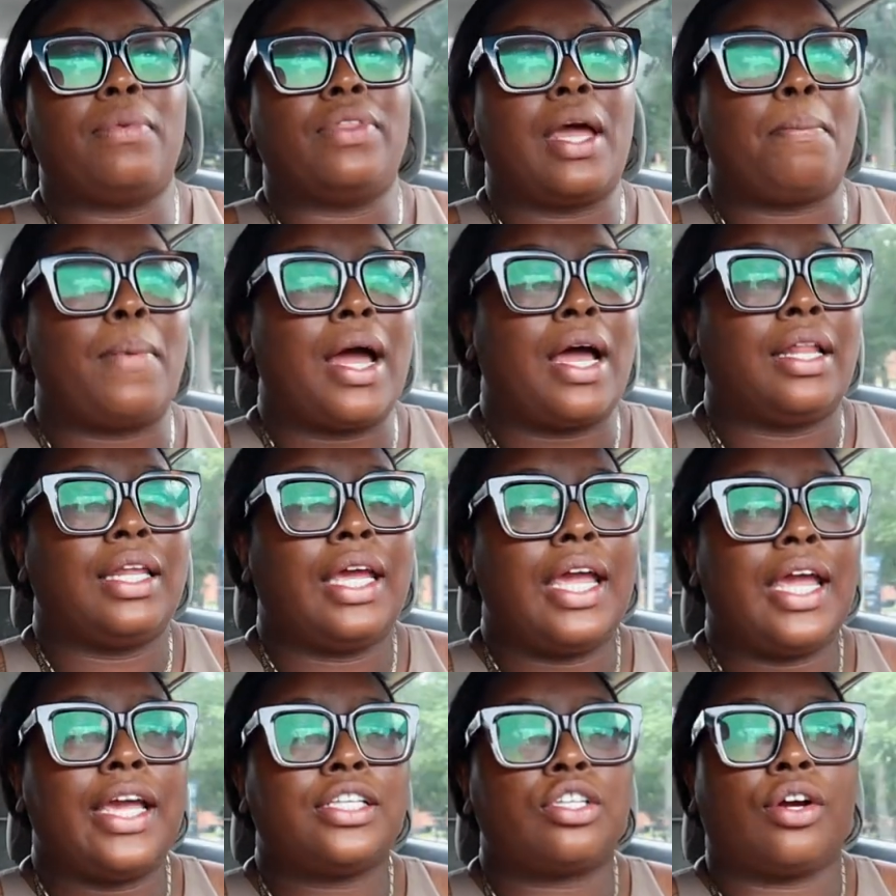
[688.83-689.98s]
that my
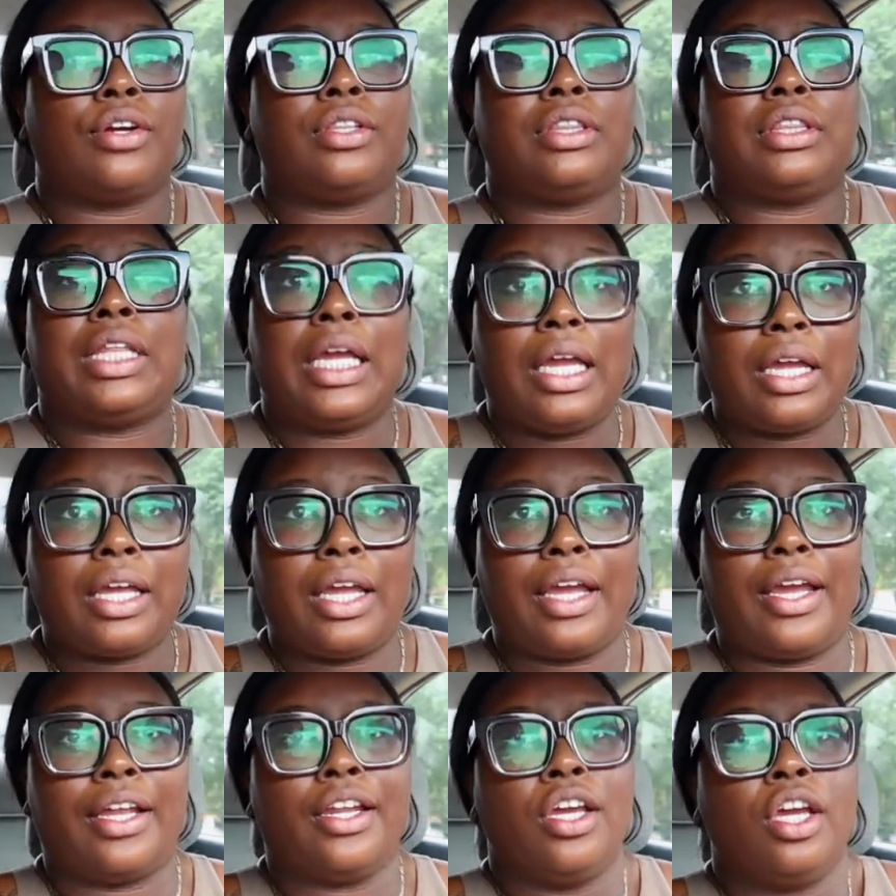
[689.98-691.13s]
legs are thick
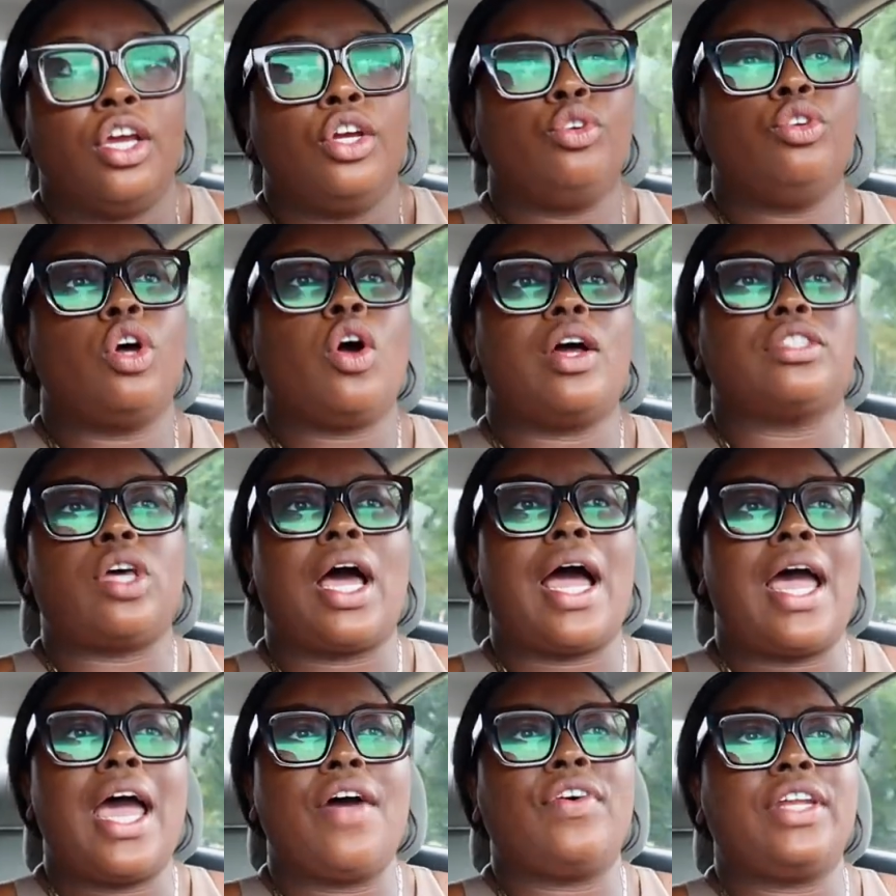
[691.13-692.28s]
and you know so i
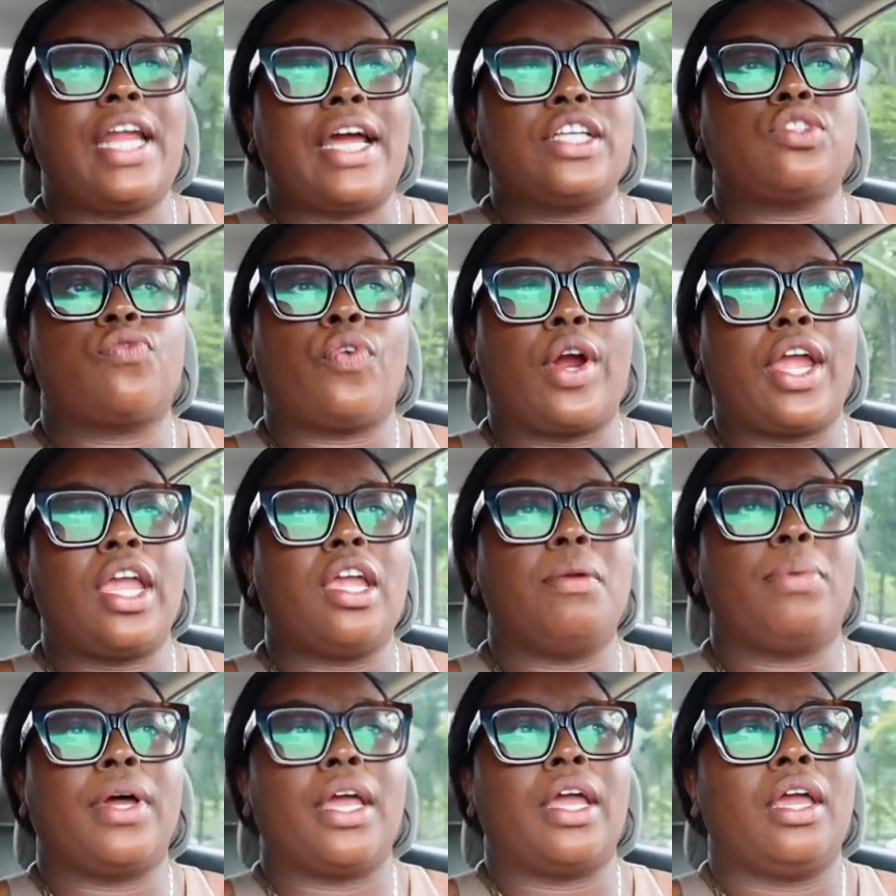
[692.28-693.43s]
have a nice frame
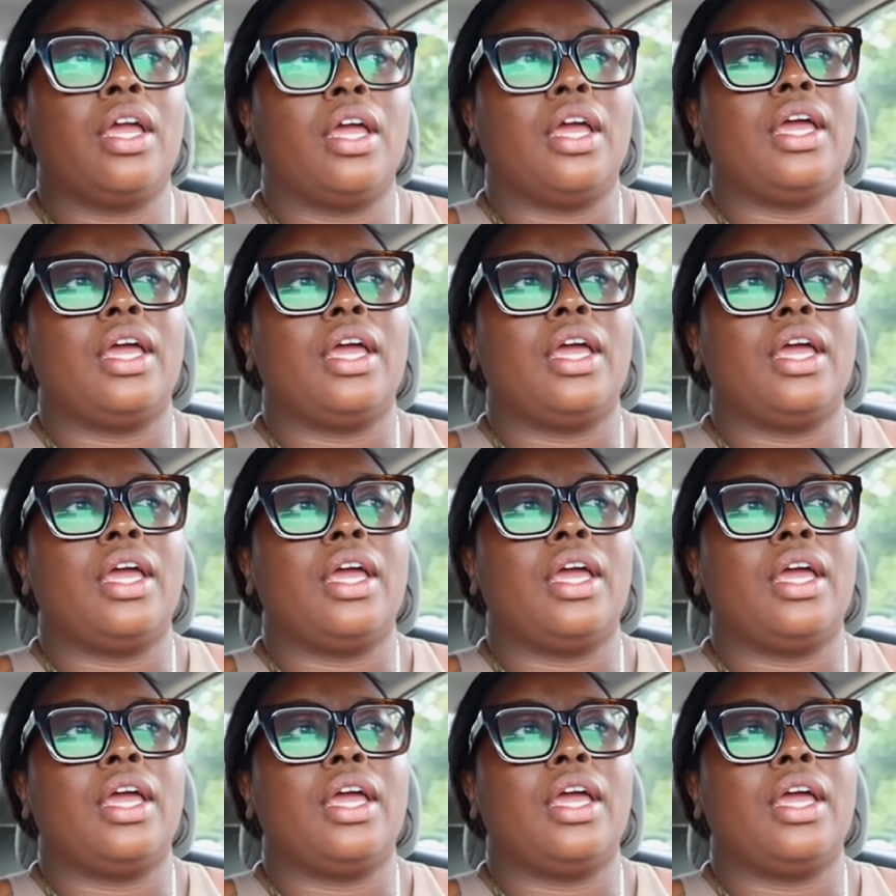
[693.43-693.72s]
but